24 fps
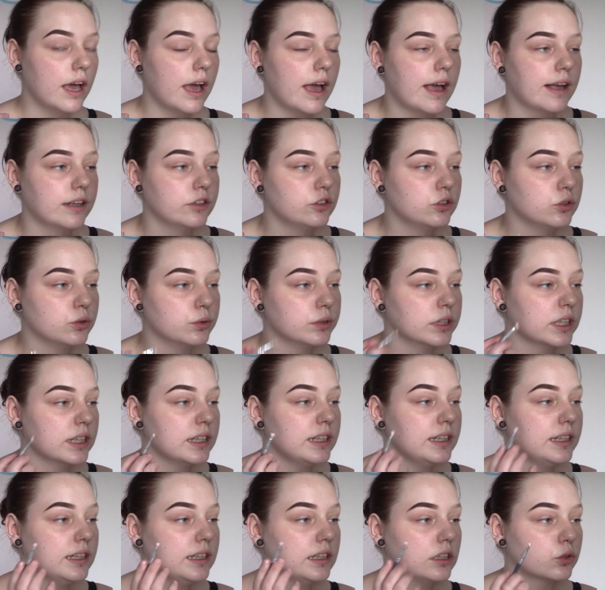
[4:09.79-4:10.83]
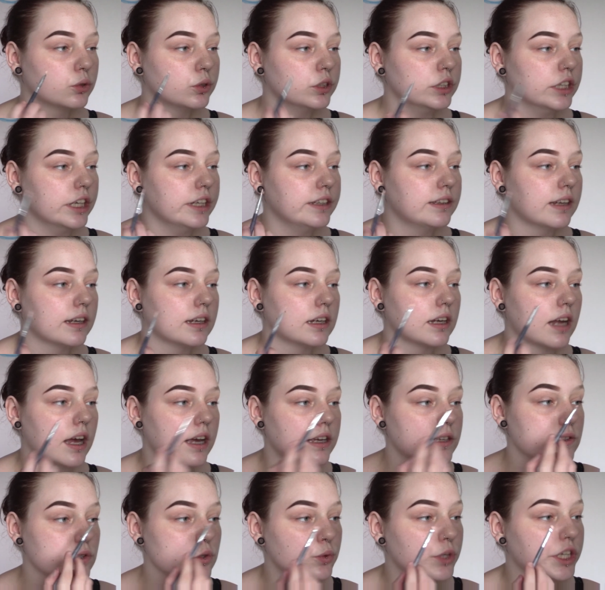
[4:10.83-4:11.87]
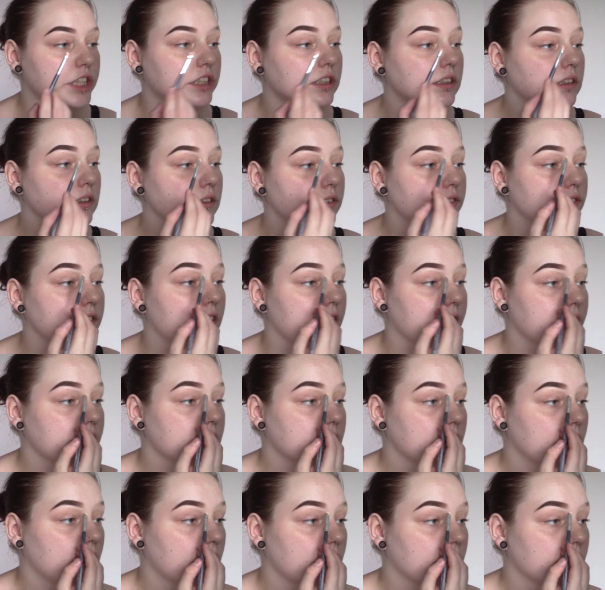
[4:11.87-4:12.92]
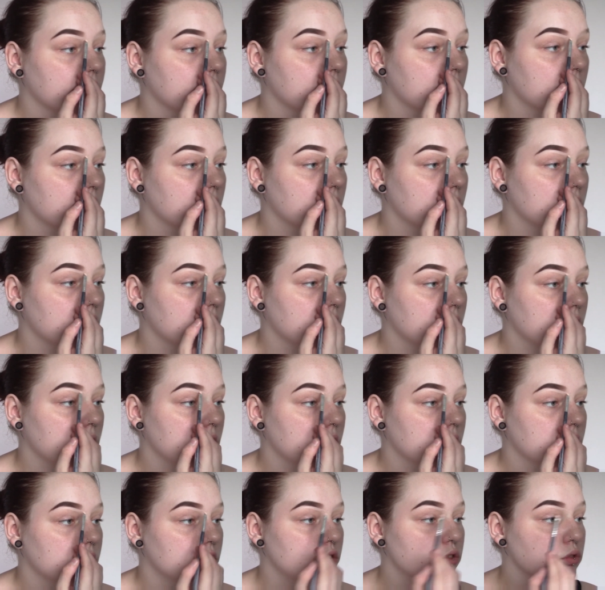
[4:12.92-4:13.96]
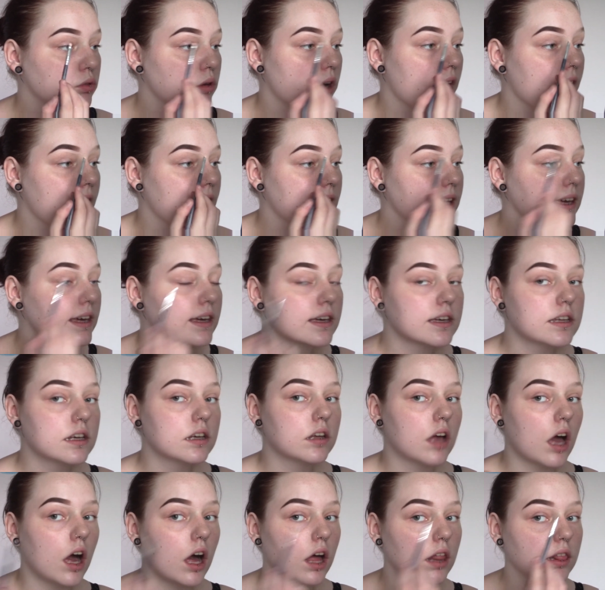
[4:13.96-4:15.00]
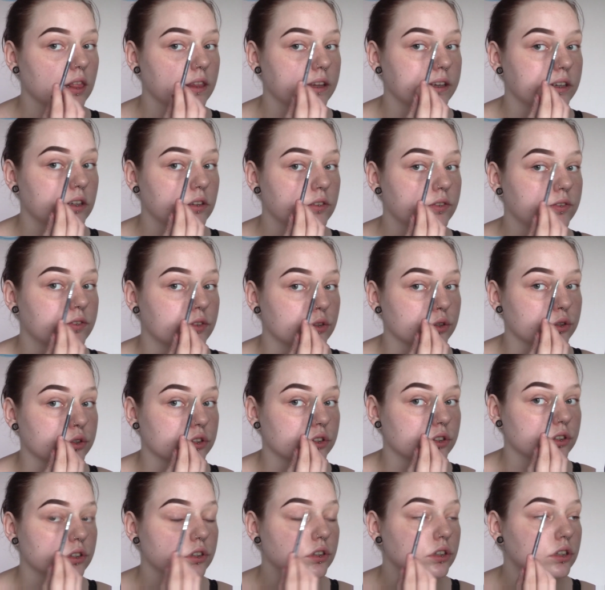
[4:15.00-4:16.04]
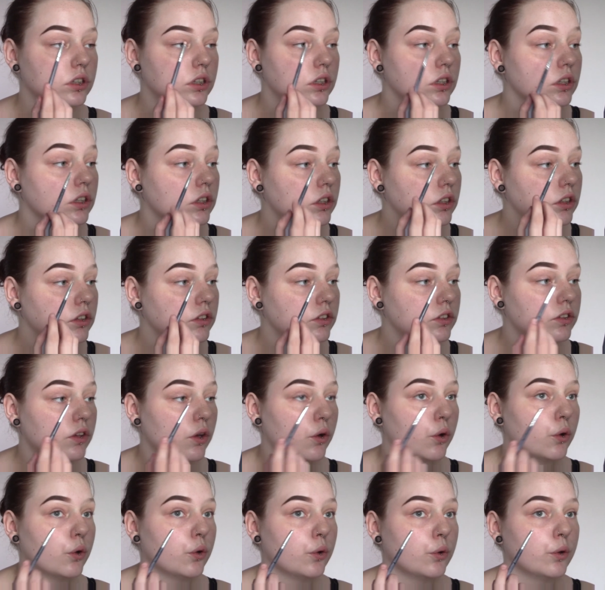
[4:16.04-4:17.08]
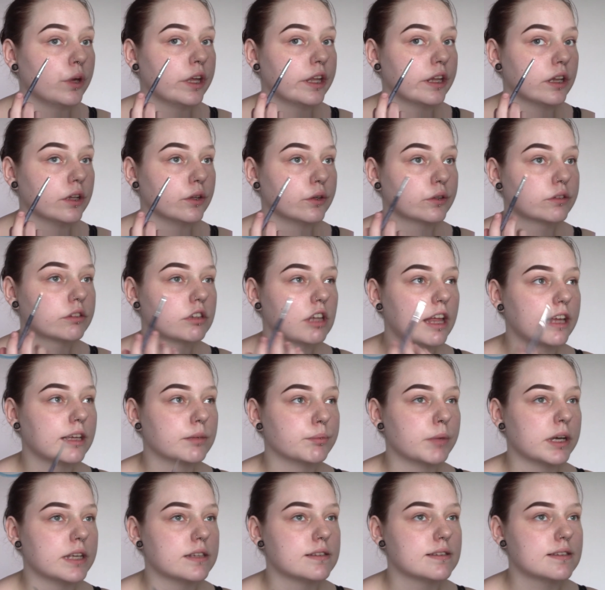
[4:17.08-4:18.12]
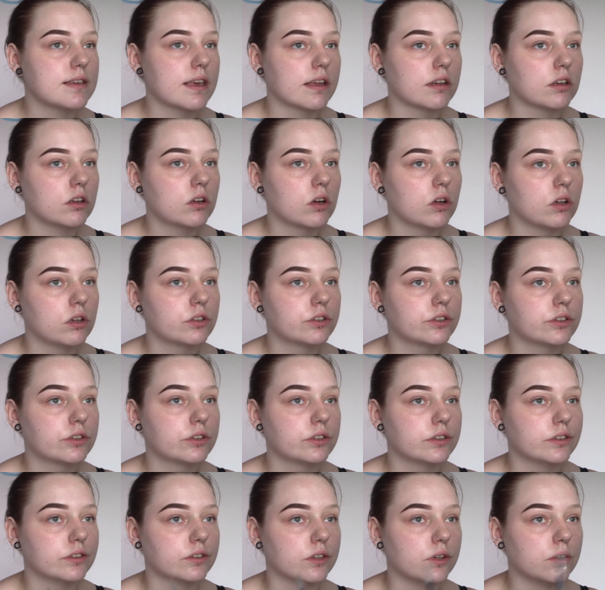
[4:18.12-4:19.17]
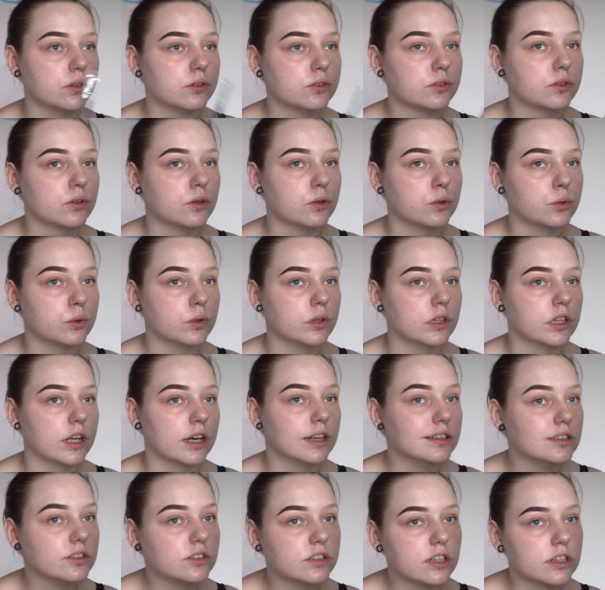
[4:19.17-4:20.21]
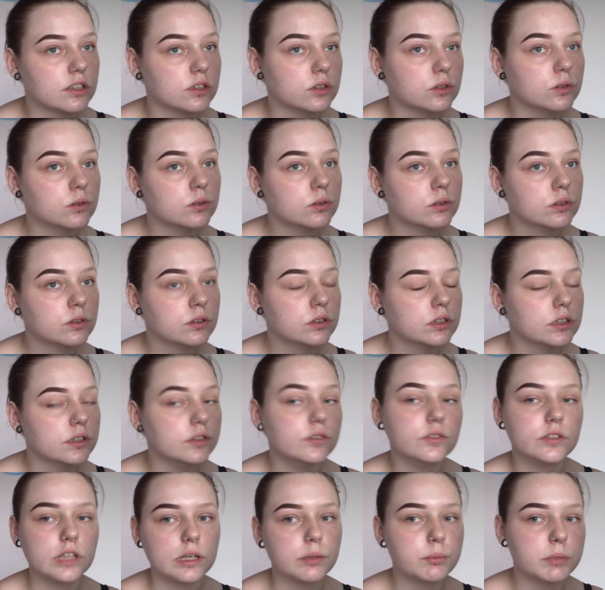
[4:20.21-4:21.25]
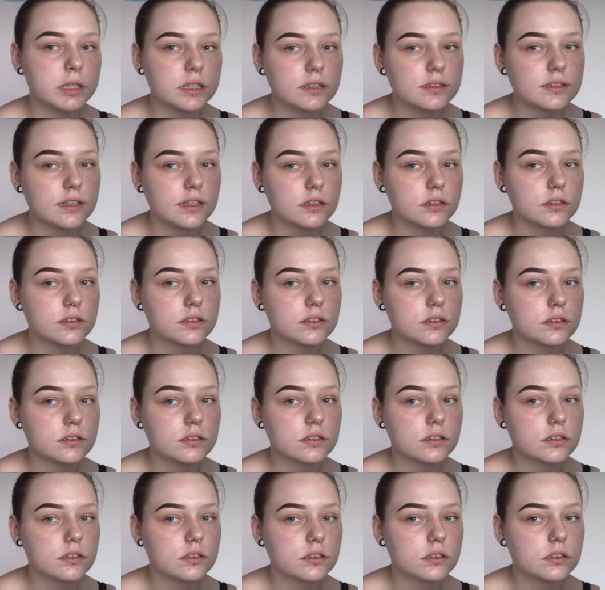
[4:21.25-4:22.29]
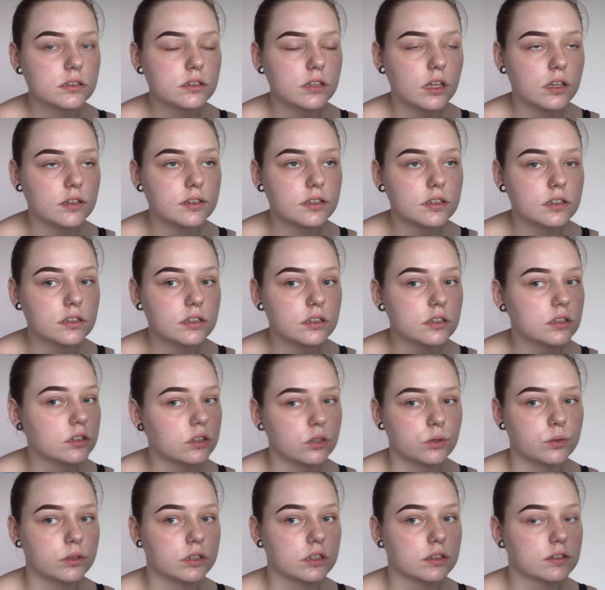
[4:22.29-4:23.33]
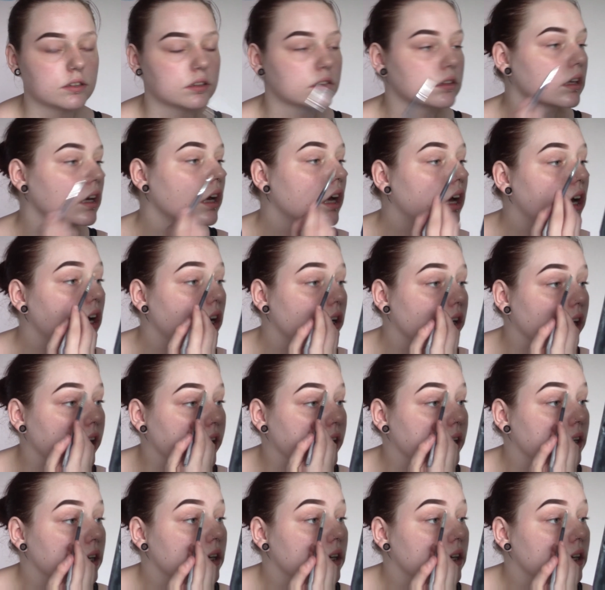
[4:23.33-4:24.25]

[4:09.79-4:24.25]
And to really create that nice gradient effect, I drag it a little further so it looks like my skin color is also an eyeshadow, if that makes sense. Does it? No, it doesn't. Okay.